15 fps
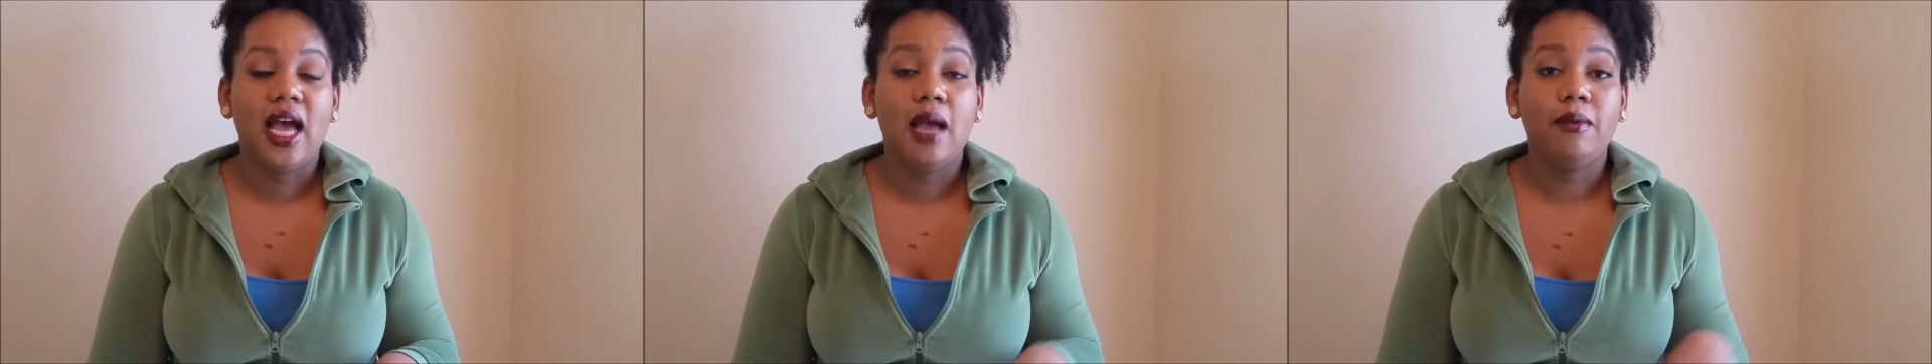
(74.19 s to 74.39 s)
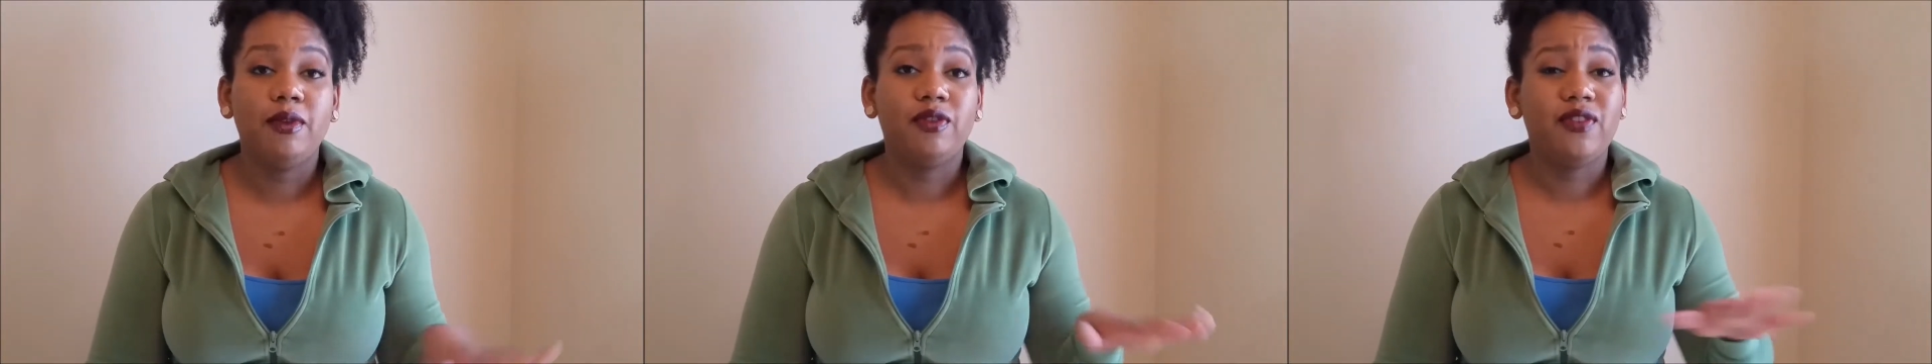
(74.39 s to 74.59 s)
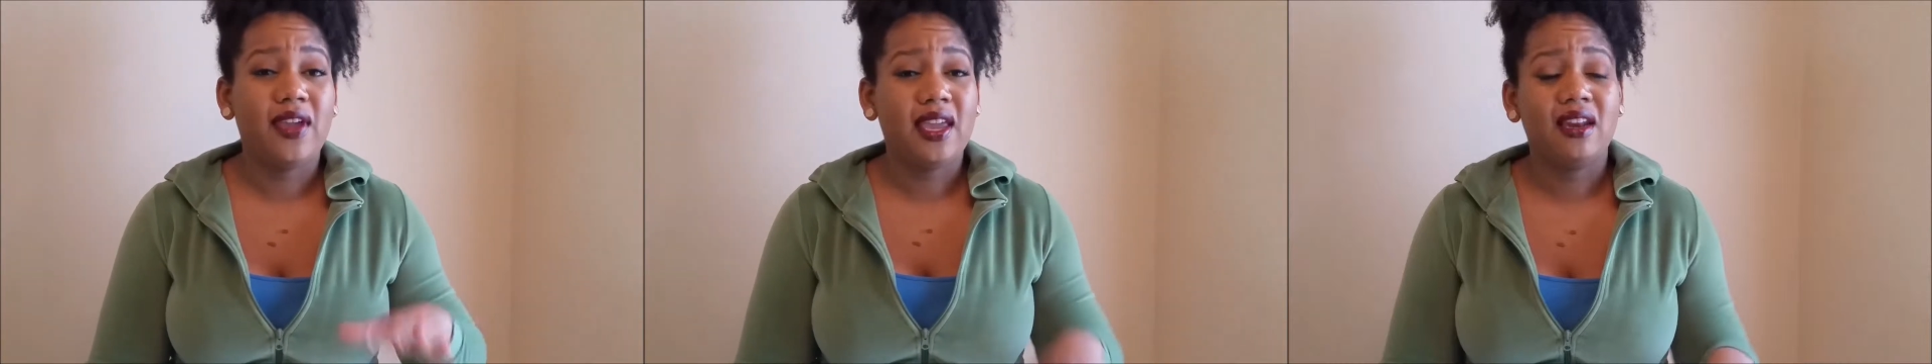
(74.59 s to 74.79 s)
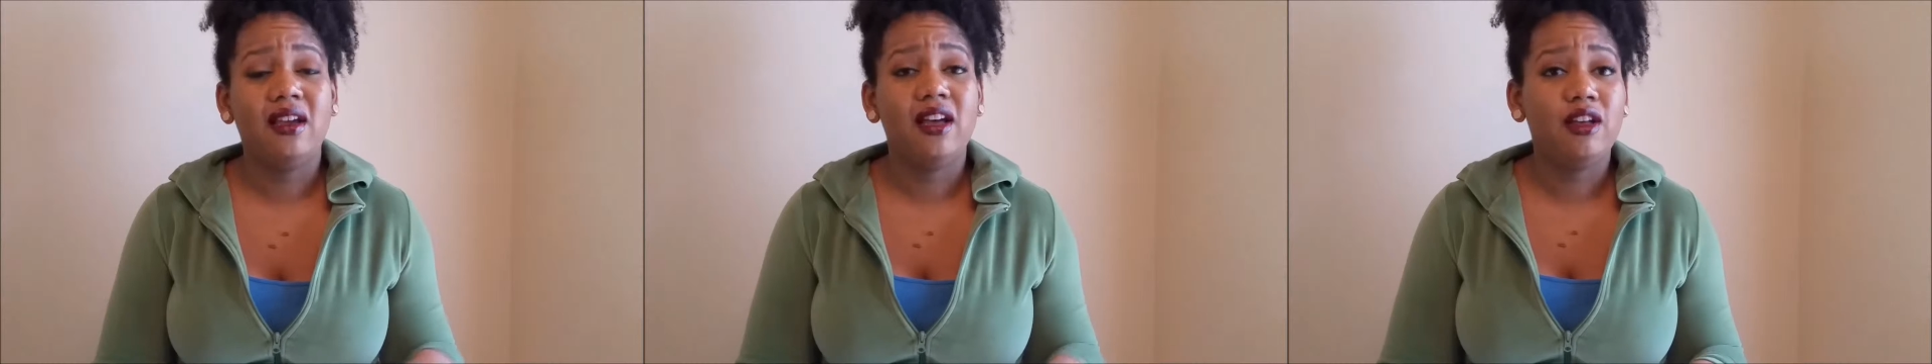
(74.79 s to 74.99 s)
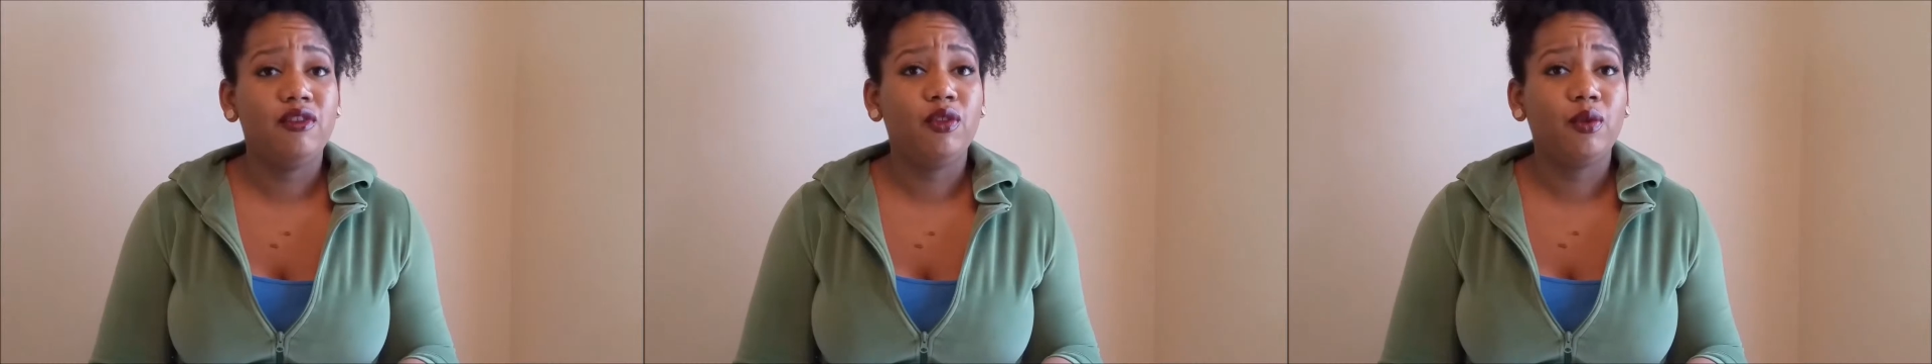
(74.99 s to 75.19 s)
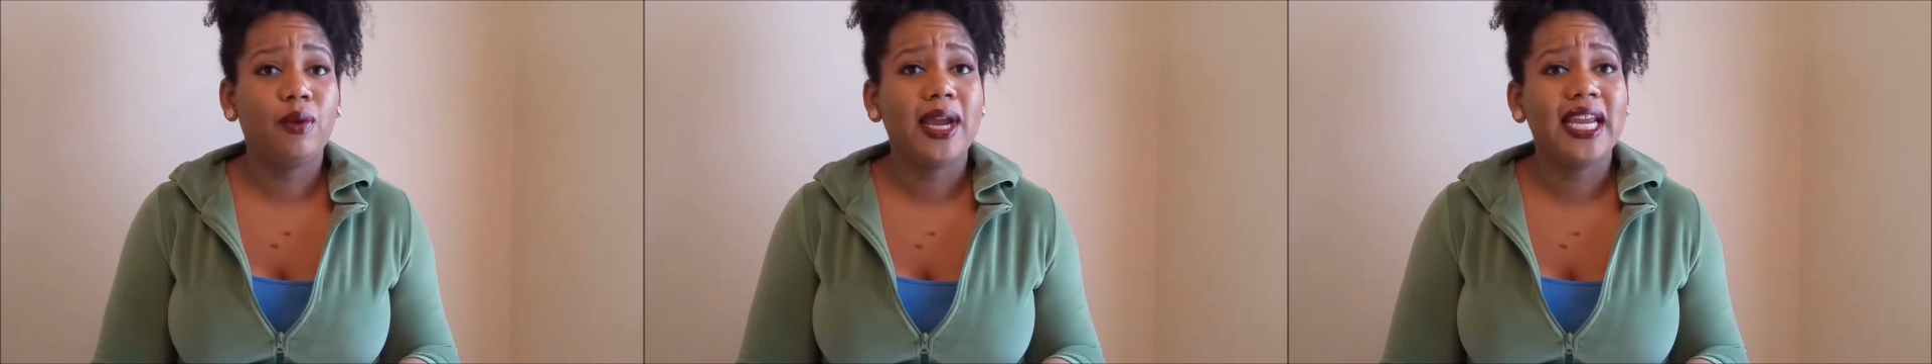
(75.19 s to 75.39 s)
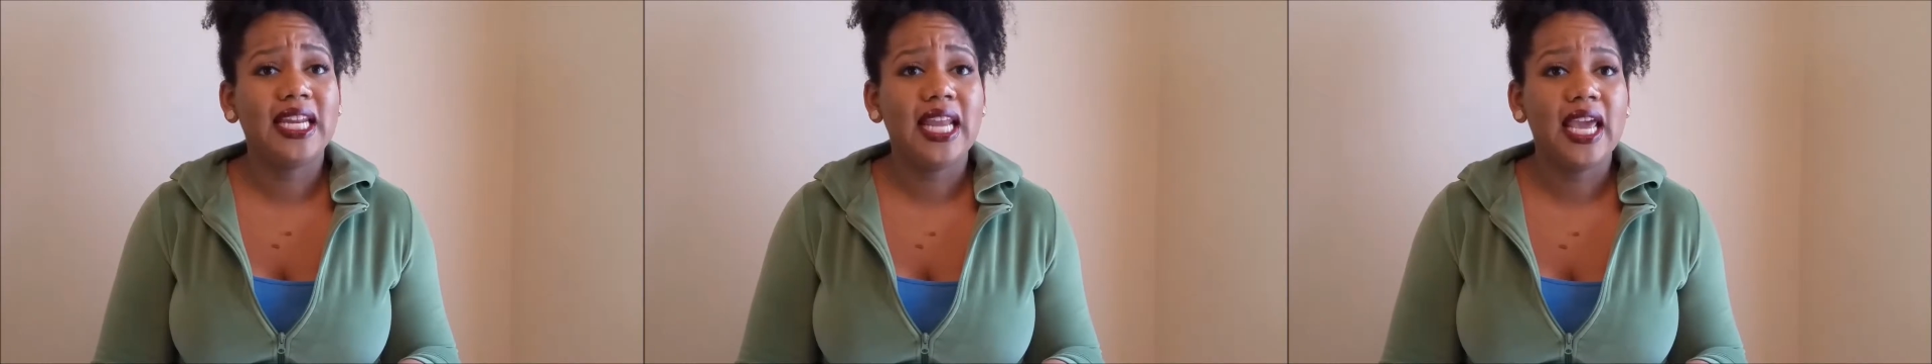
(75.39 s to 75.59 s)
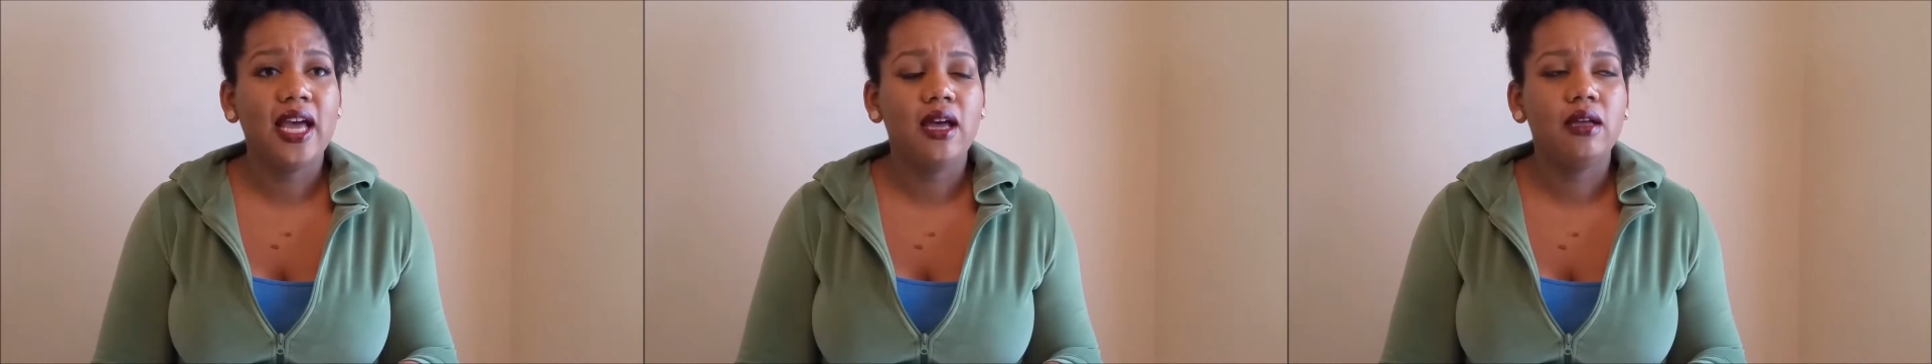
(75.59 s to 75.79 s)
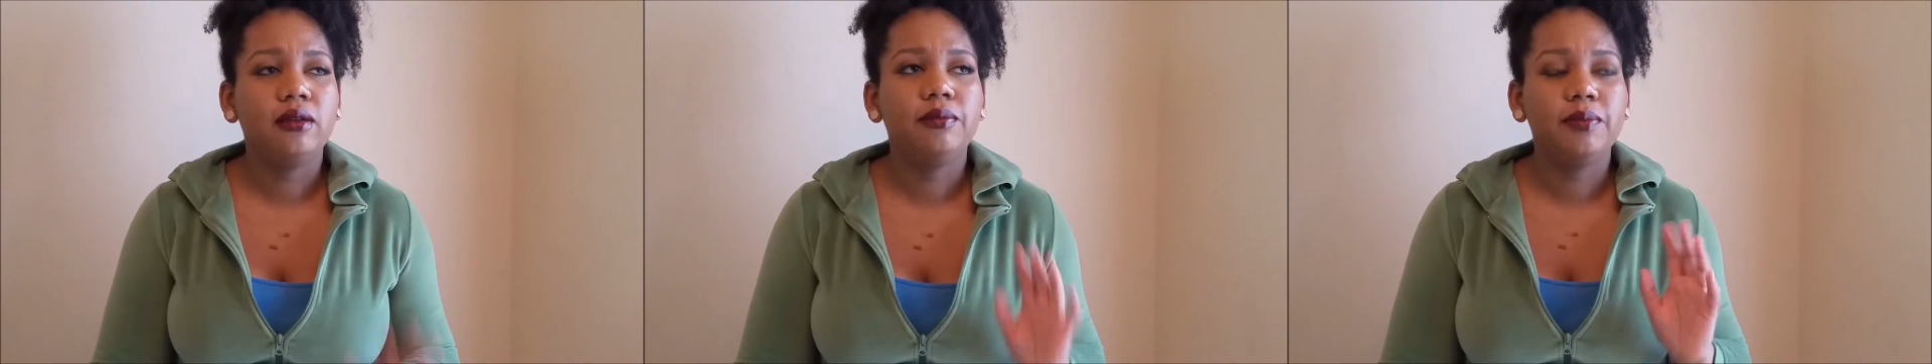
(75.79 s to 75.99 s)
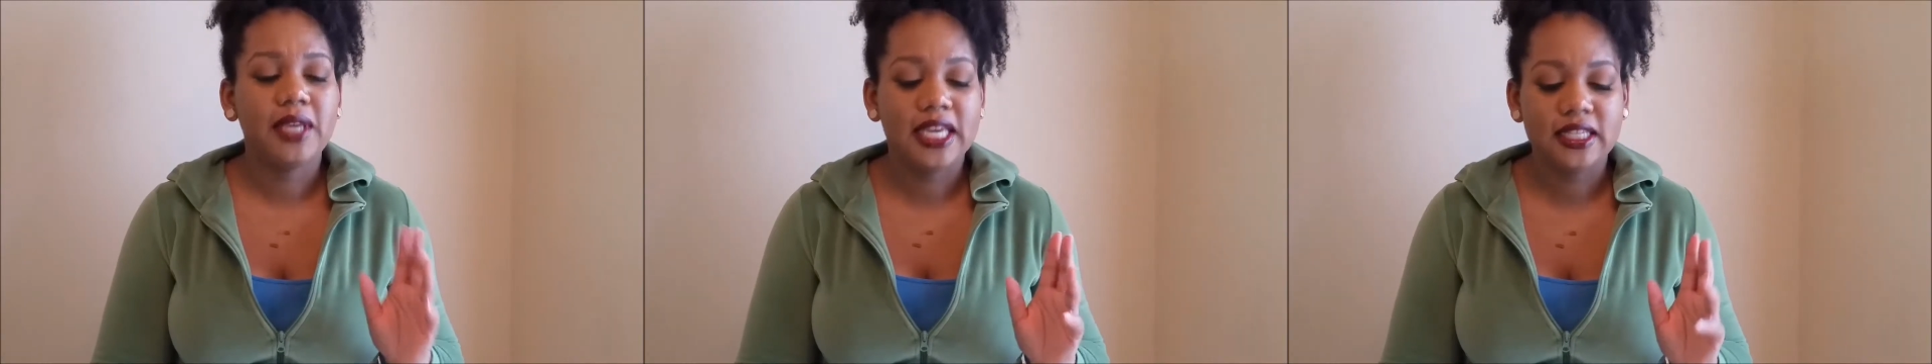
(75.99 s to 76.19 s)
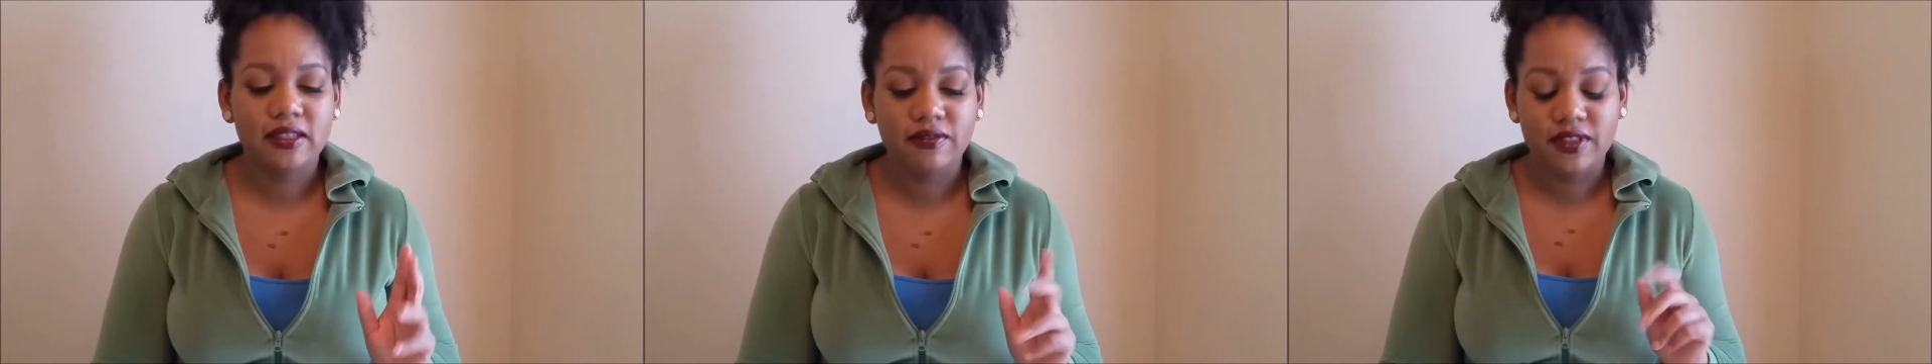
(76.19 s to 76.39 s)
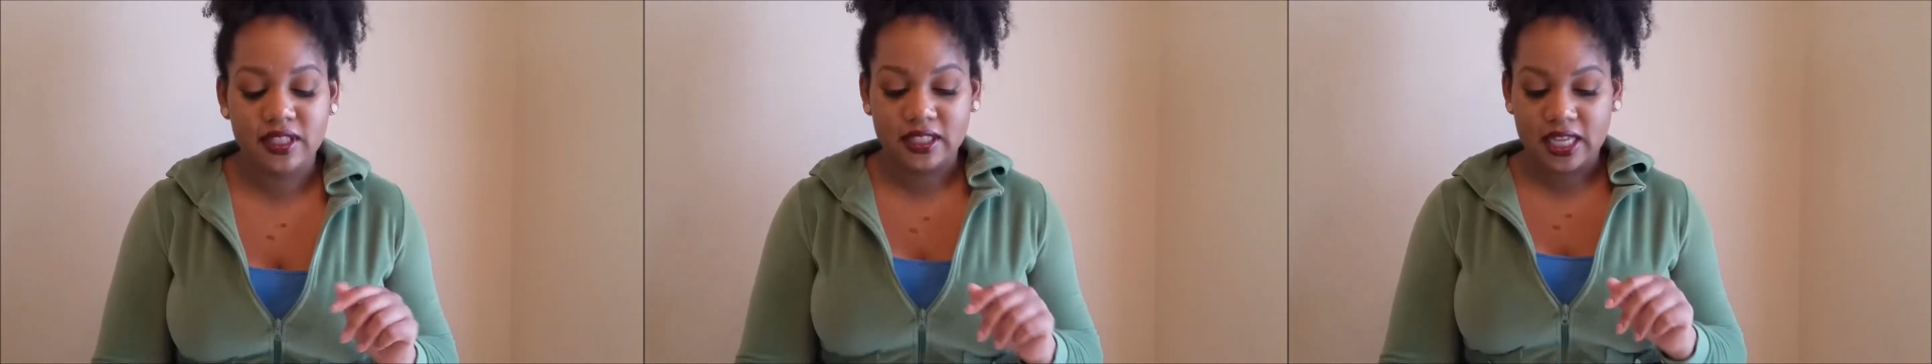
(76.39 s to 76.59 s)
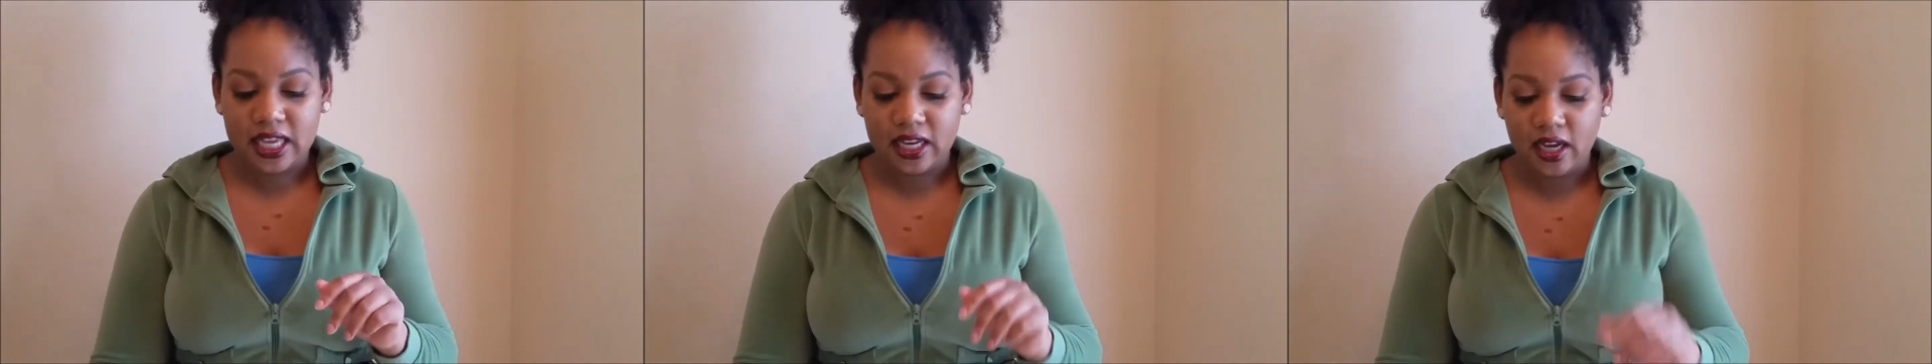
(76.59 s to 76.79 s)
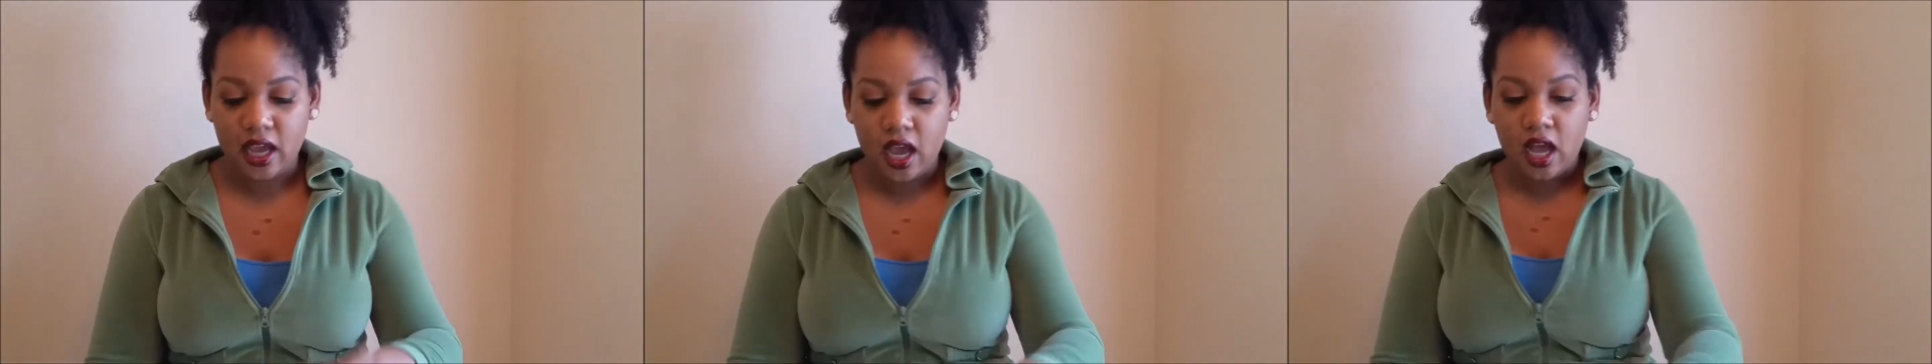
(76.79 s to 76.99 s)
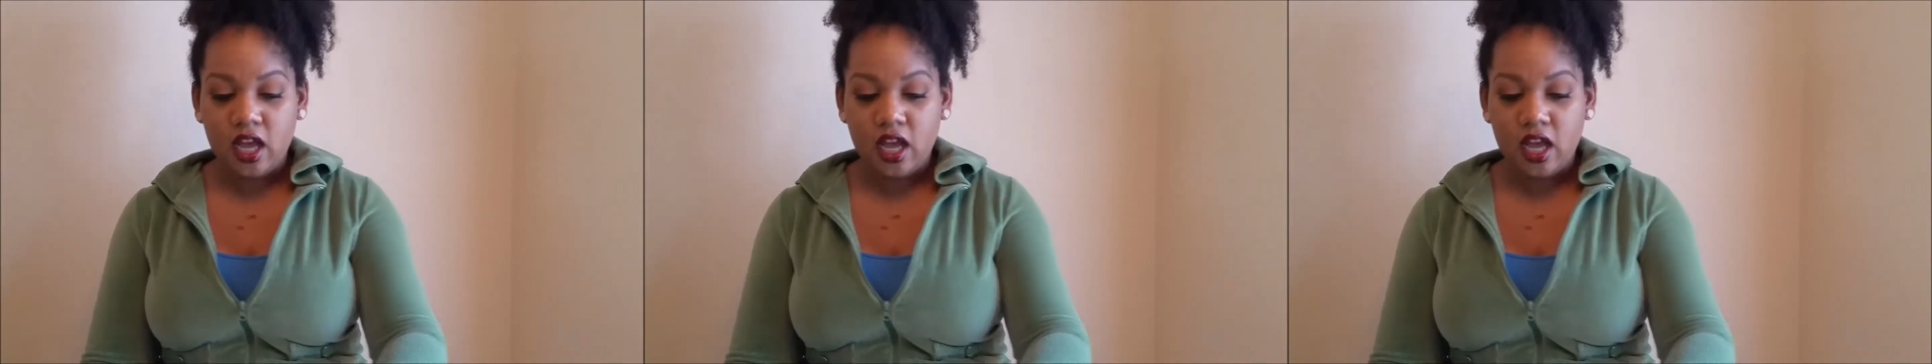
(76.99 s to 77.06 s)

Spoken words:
I'm a fan of right now because of the scent.